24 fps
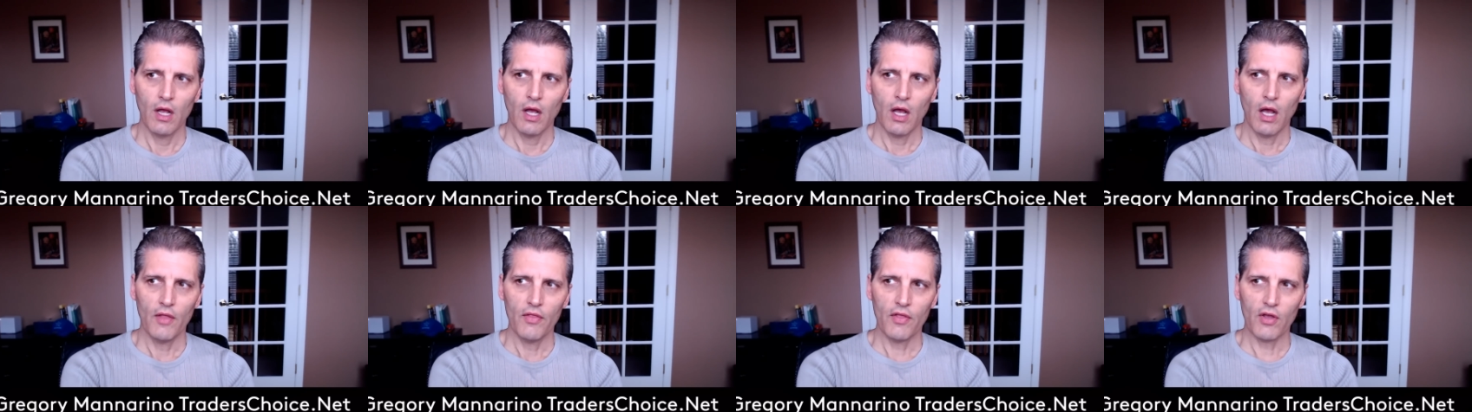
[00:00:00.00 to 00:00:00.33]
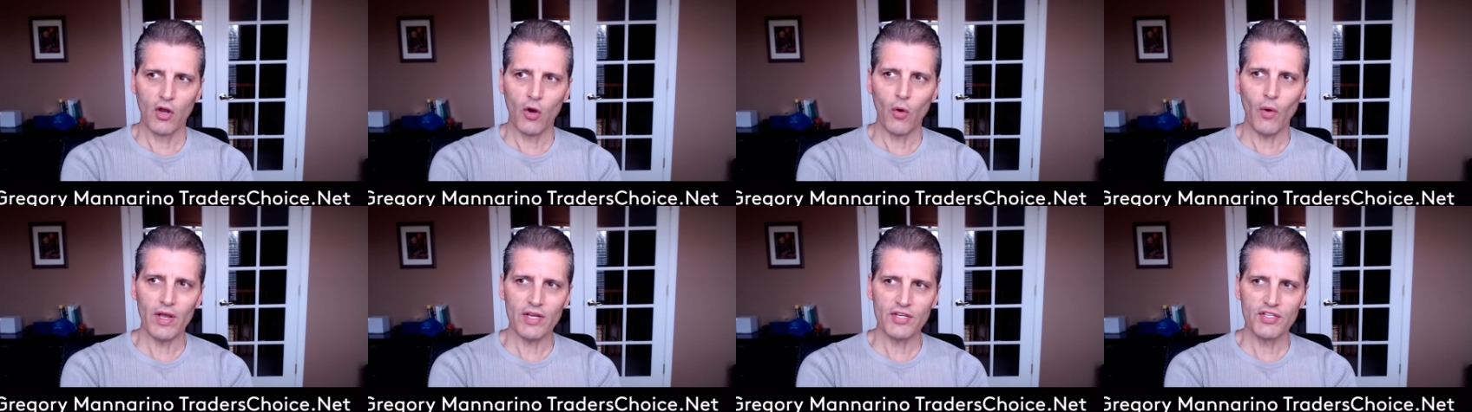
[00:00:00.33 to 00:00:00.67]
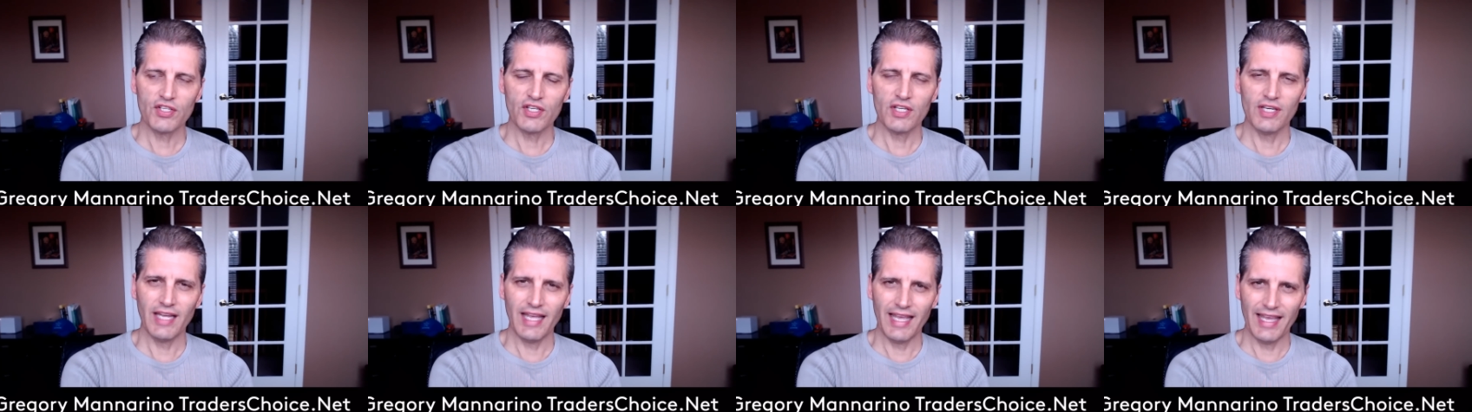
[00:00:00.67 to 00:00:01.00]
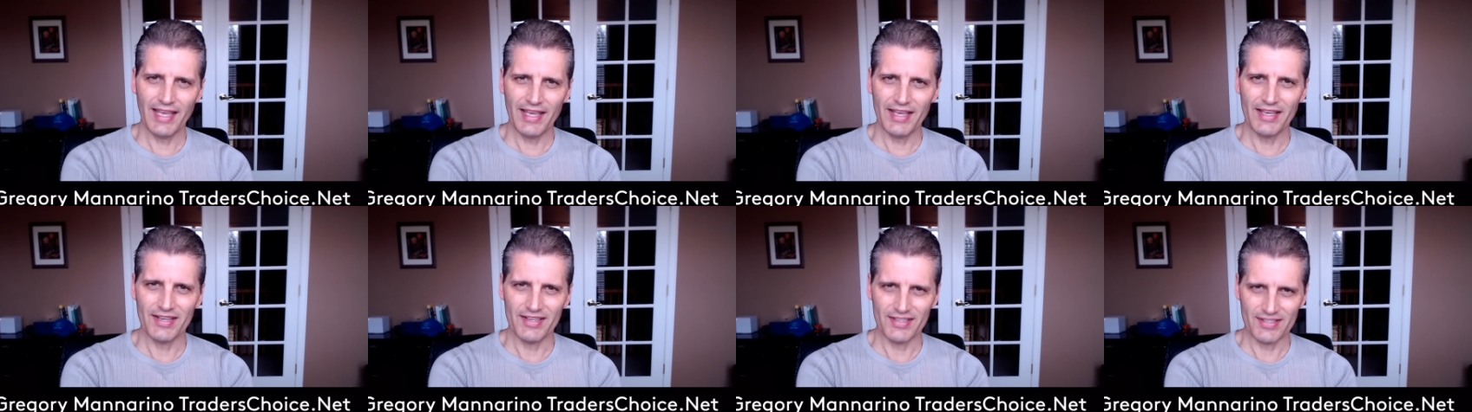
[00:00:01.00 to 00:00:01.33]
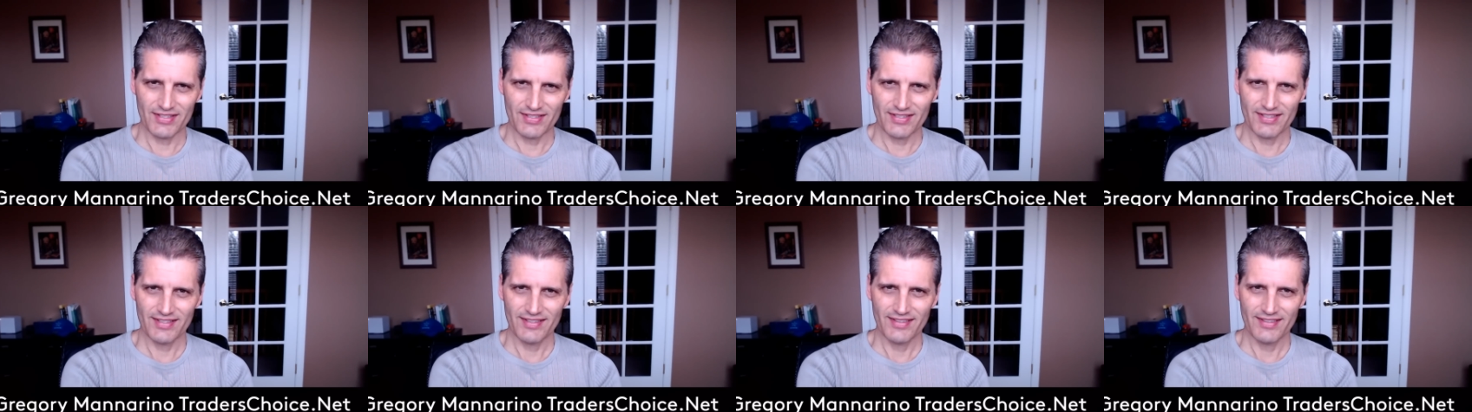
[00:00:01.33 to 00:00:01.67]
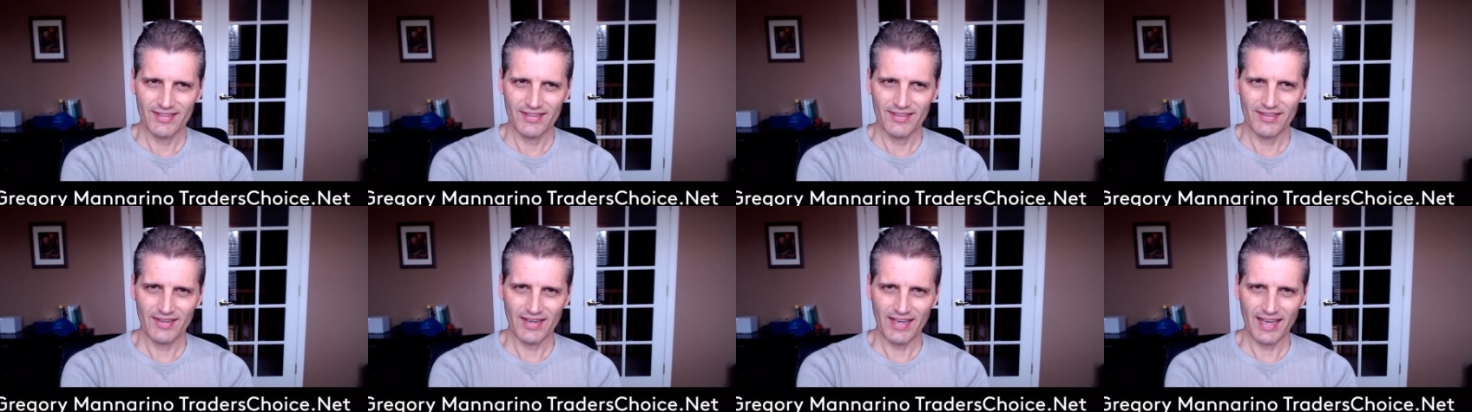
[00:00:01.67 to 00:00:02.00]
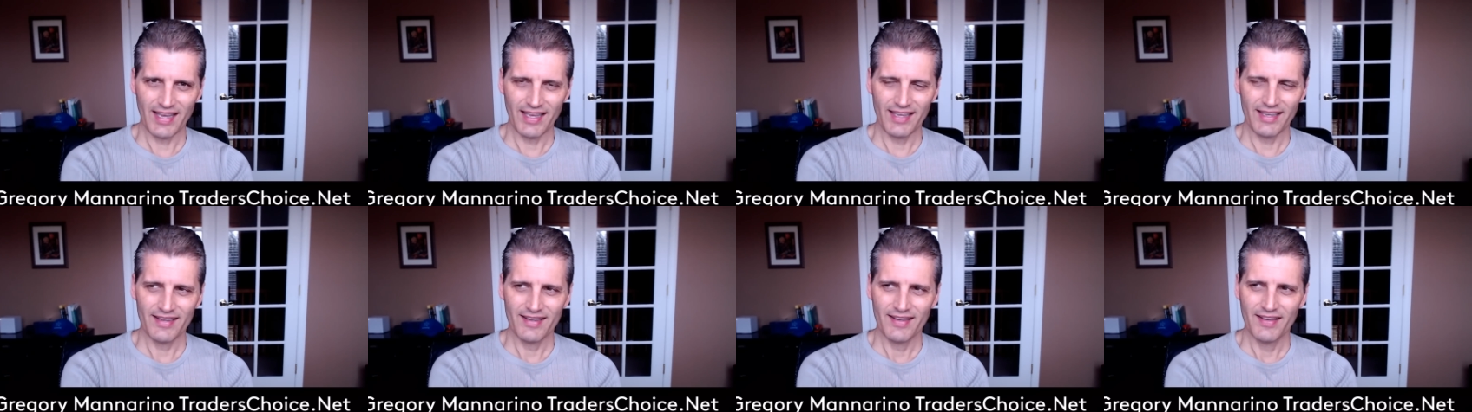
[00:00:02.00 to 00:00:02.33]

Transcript: The question is, okay,